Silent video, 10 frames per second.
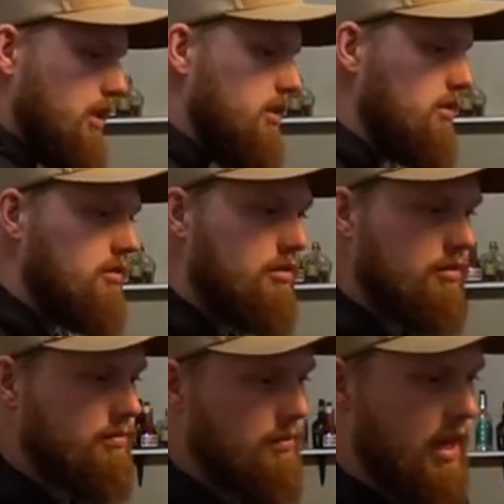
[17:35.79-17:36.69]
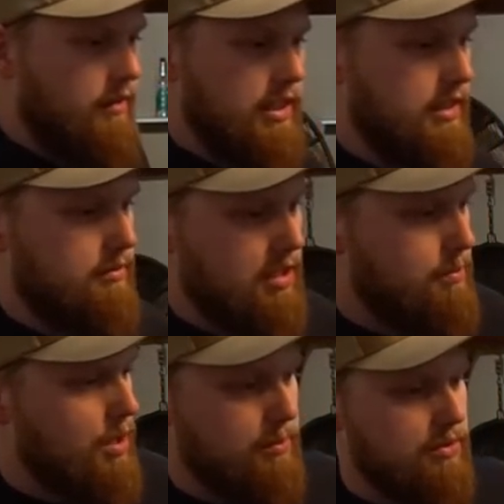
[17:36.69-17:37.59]
reels, everything,
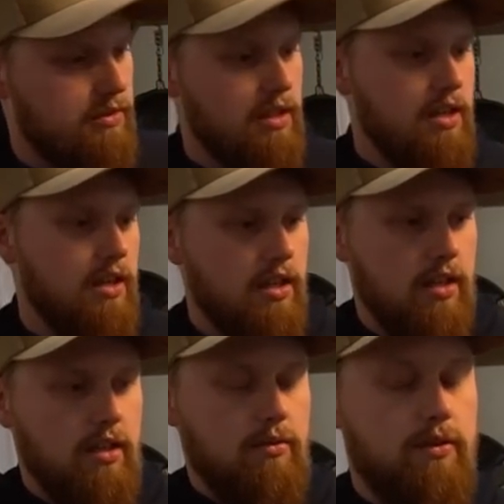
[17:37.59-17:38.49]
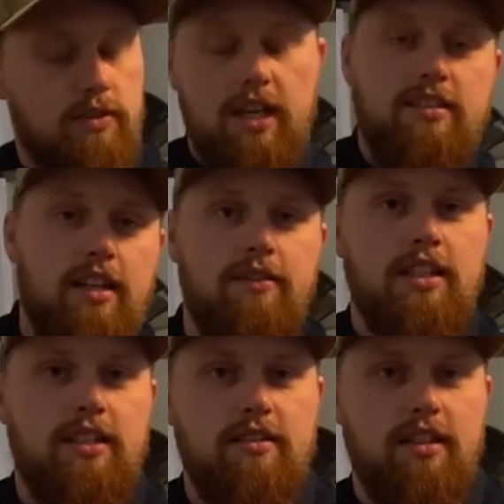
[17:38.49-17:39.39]
tip ups. We've tested
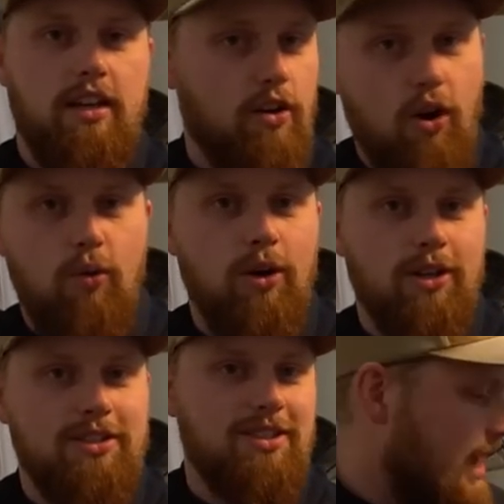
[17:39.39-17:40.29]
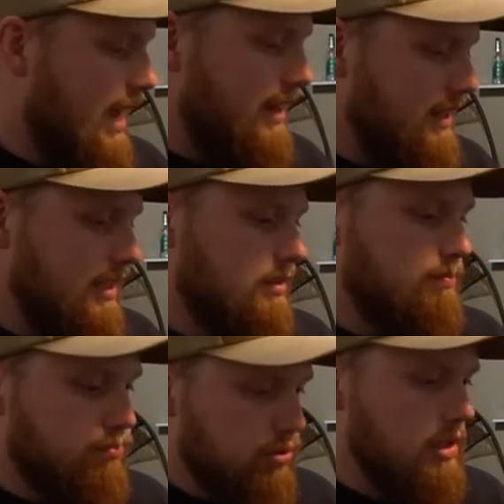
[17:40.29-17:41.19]
everything and it all works. I think that's
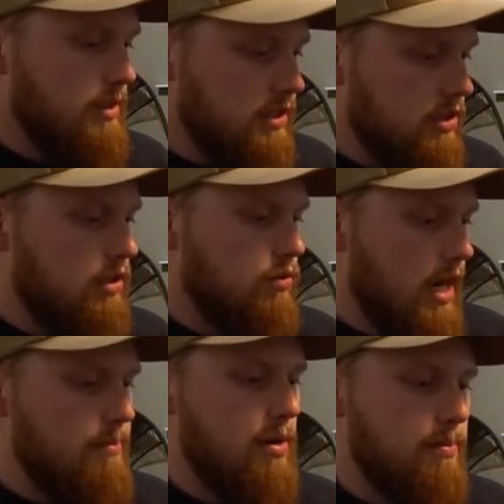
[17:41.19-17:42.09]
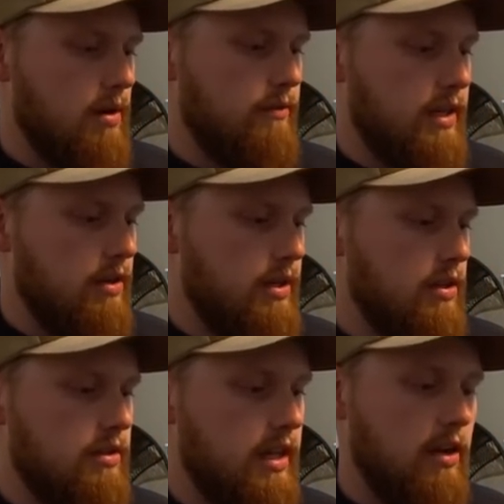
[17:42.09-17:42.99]
pretty much gonna wrap up our video
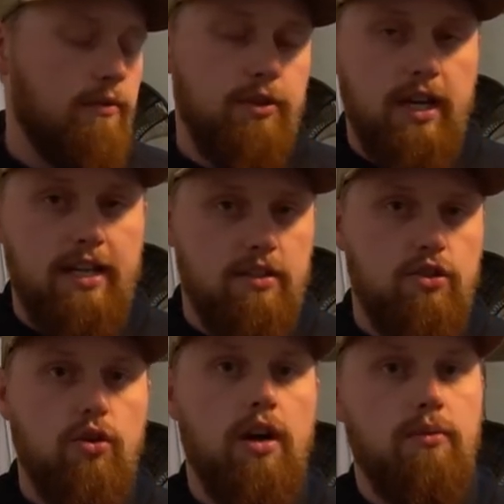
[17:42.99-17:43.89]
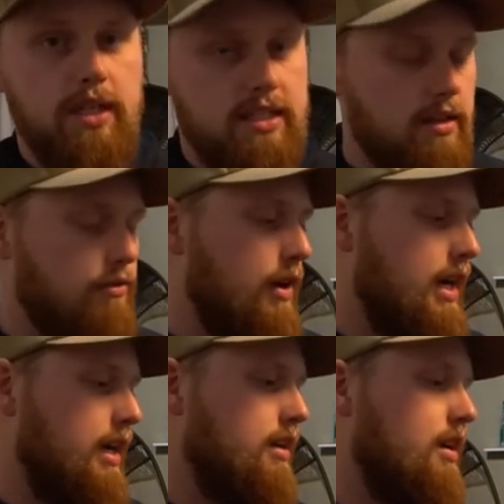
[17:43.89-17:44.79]
here today. Hopefully you guys enjoyed. We did
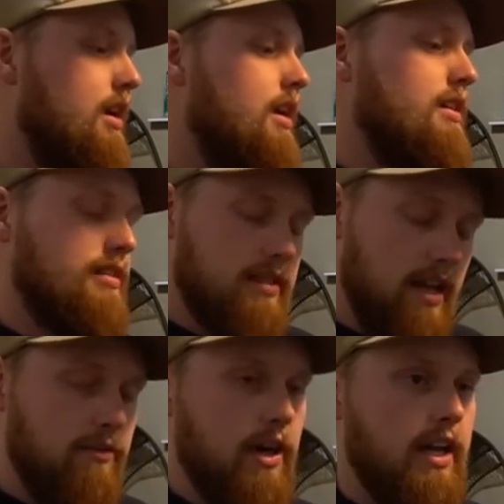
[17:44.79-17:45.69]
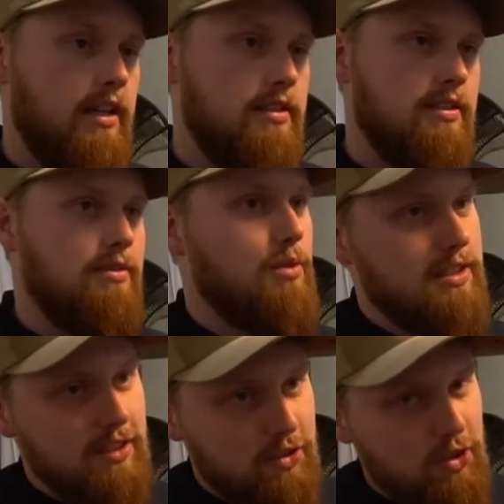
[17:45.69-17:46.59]
find safe ice,
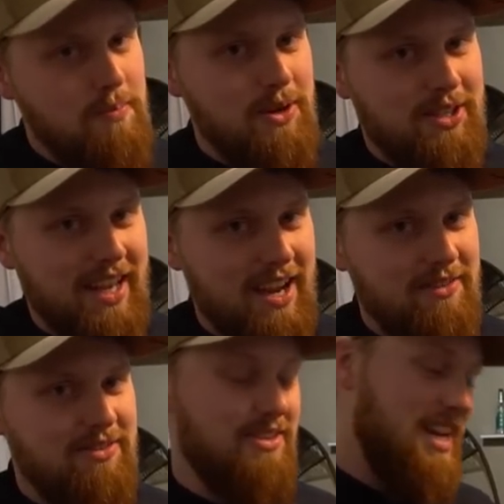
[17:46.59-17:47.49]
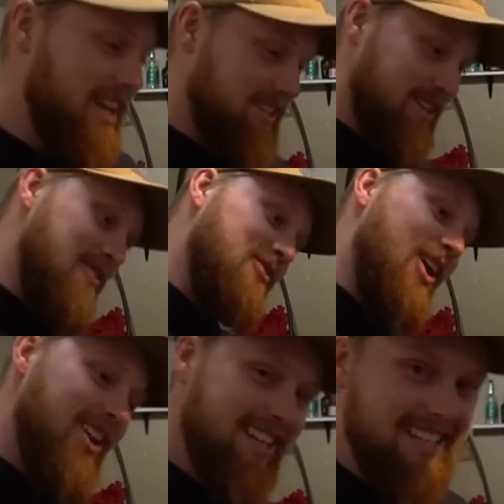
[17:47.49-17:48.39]
wasn't super safe. Nick did
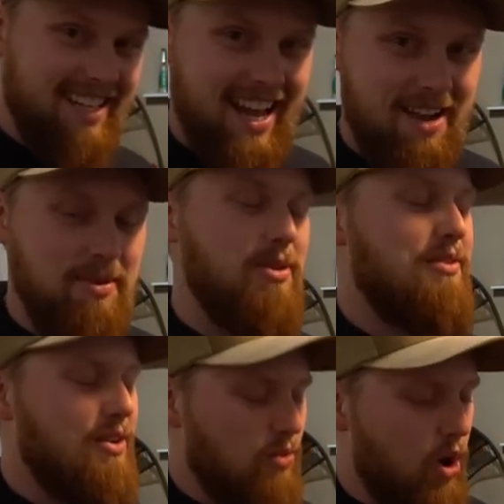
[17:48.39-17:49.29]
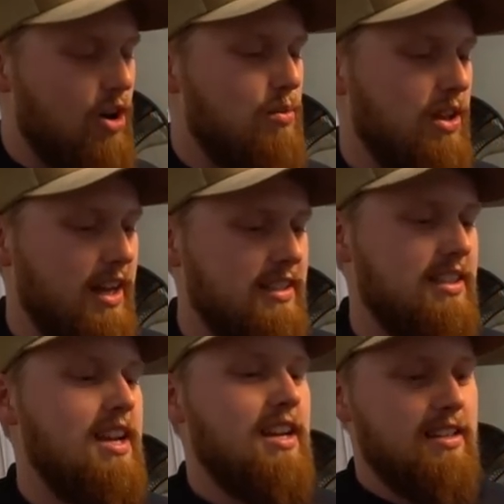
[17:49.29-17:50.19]
fall in today, but we found walkable
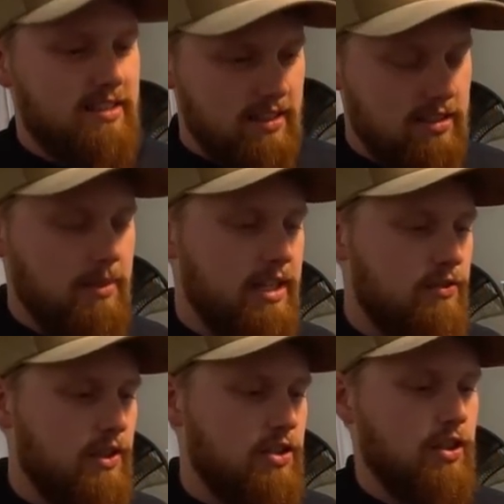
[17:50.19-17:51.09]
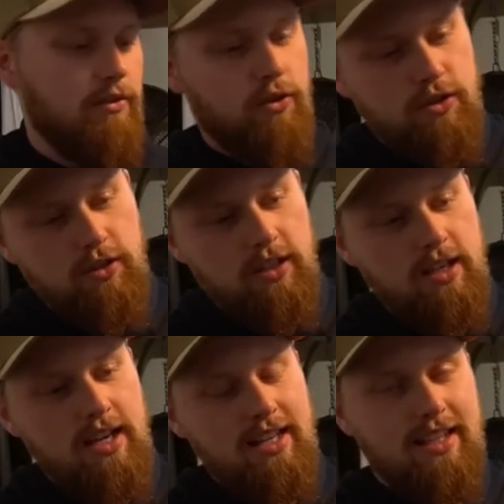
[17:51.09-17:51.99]
ice did some ice fishing.
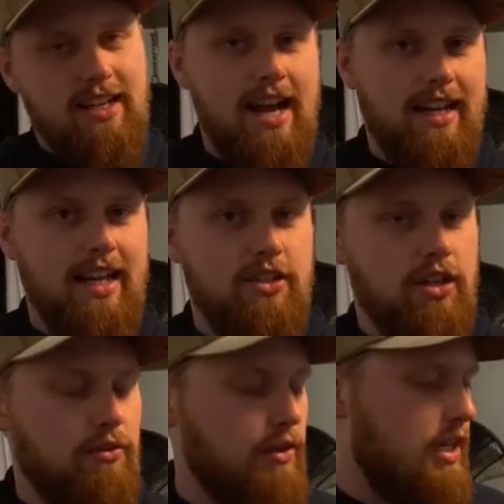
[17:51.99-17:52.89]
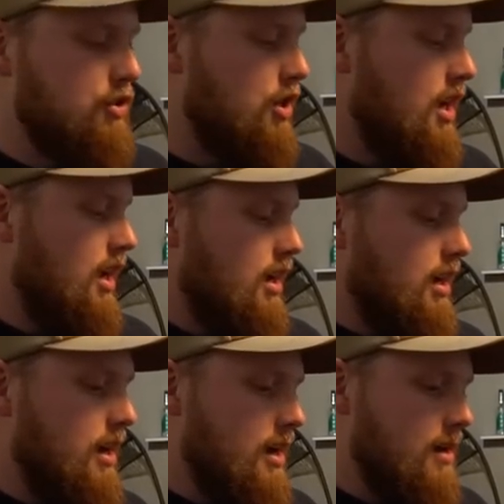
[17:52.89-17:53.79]
Unfortunately, they did not catch any fish.
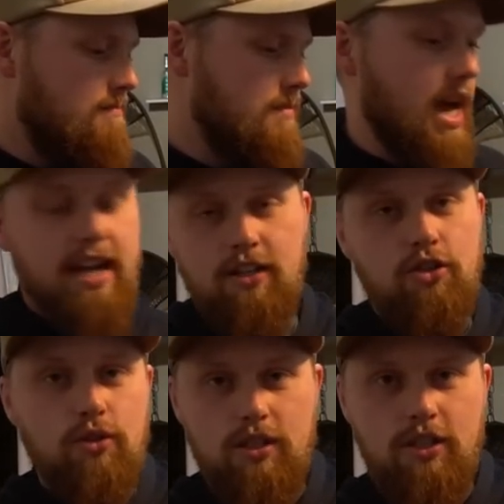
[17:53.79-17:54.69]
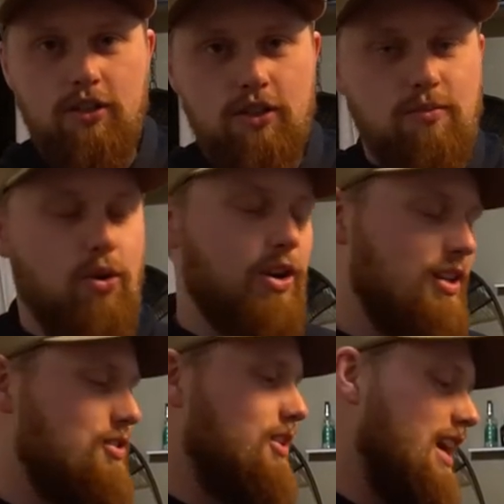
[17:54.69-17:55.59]
Um, I didn't shoot a deer this
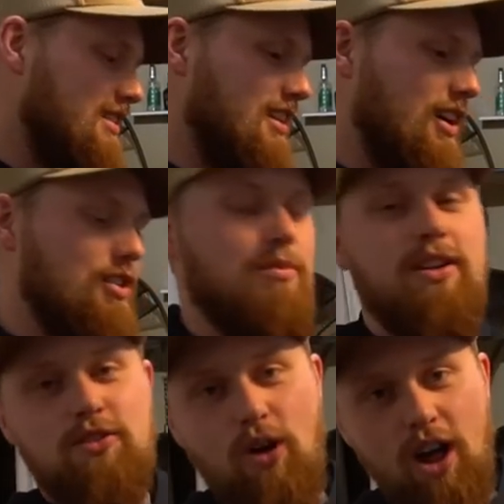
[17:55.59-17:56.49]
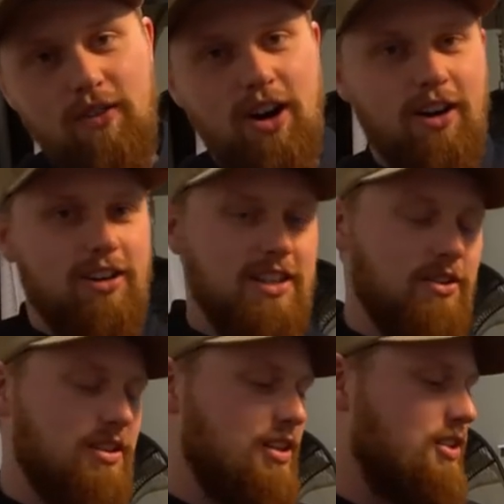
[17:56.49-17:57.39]
morning, so that sucks. But to all of our hunters
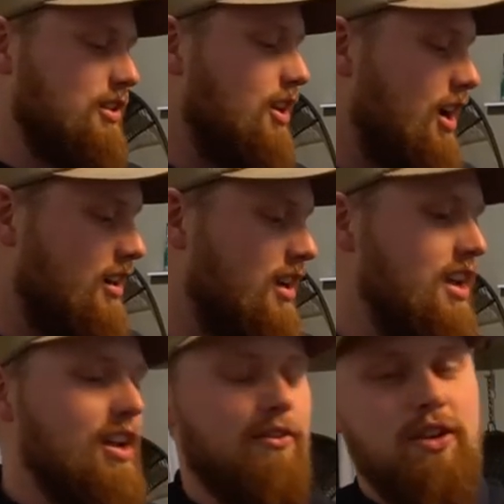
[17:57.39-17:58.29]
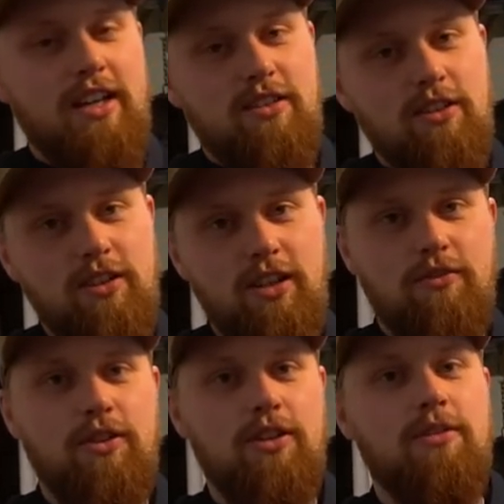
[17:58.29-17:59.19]
out there, good luck. If you guys are looking
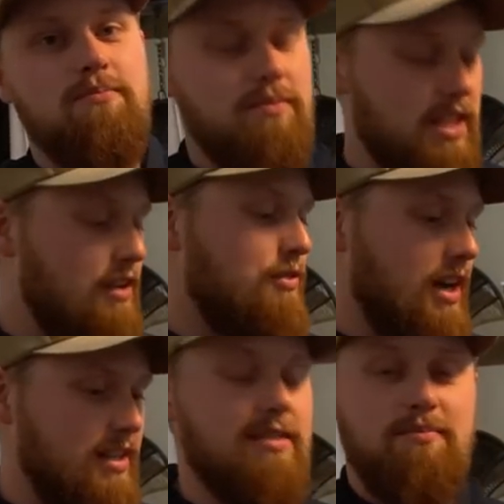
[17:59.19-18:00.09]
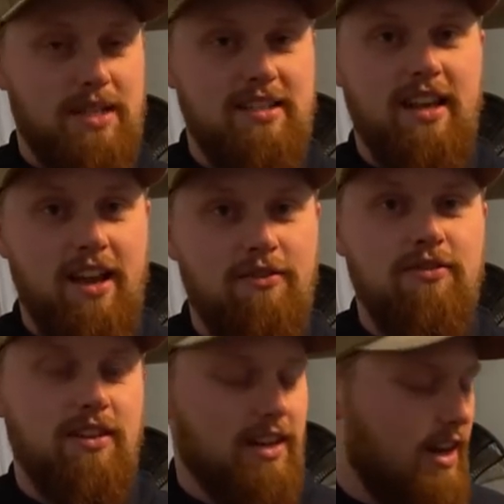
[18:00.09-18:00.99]
for safe ice, be
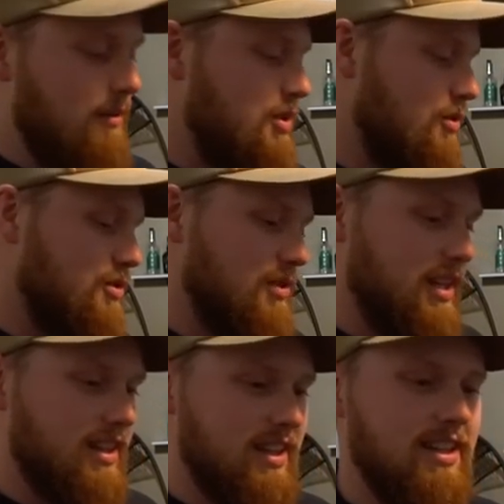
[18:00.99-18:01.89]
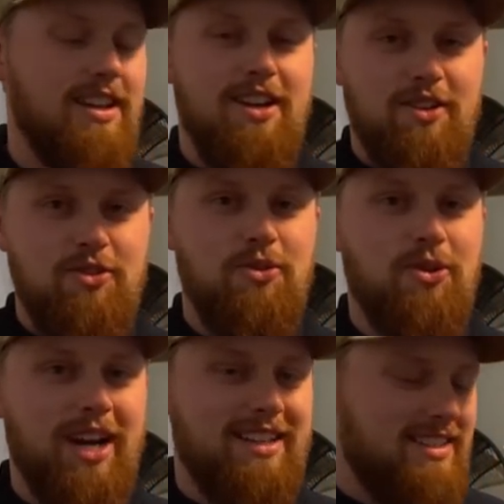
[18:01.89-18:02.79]
safe. Um, don't do anything too
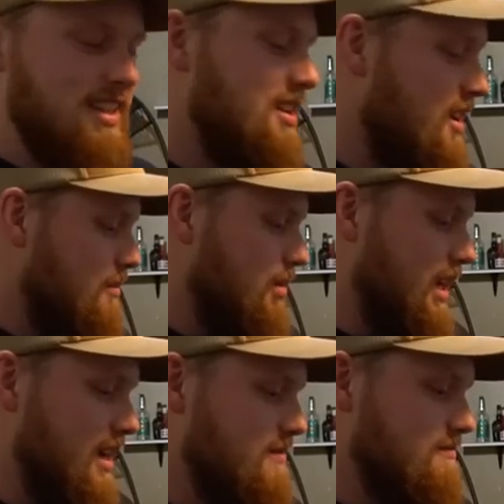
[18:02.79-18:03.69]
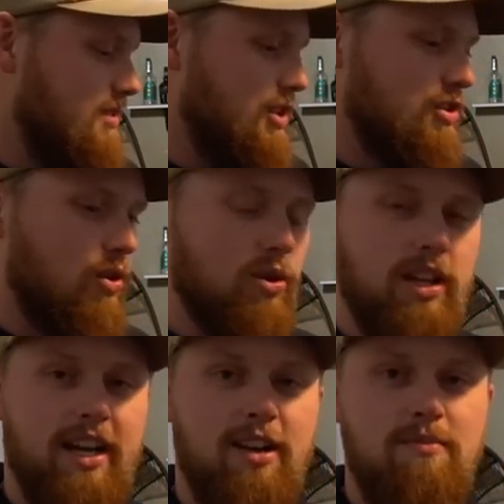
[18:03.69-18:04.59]
crazy. But yeah, here's the whole
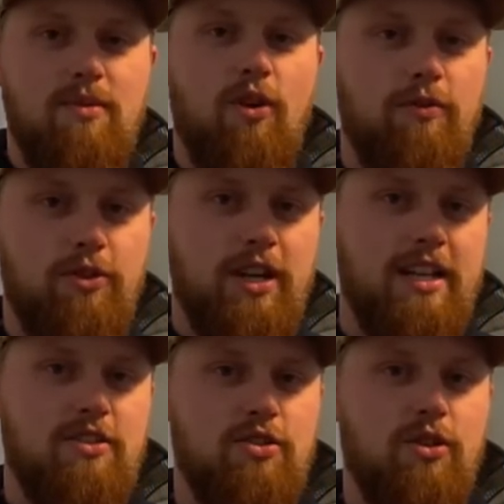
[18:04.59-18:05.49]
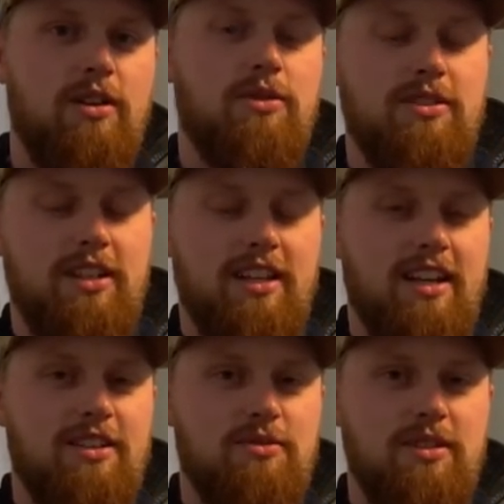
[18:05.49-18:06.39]
lineup. Hopefully you guys enjoyed, and we'll see you on the
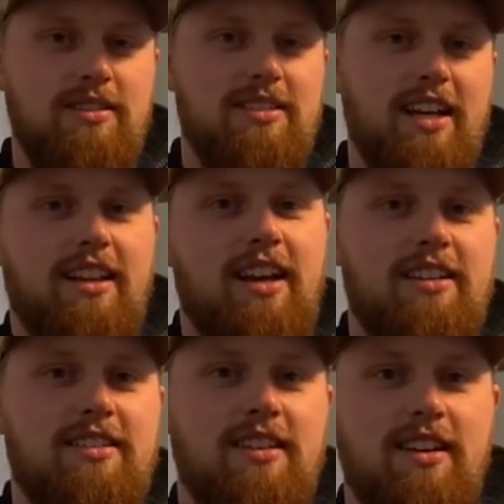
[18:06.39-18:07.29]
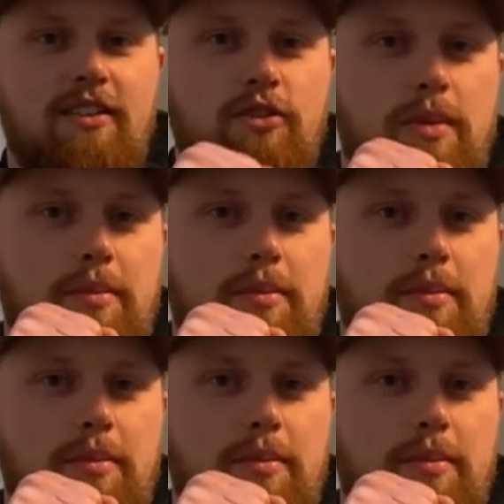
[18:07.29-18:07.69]
next one. Tight Lines from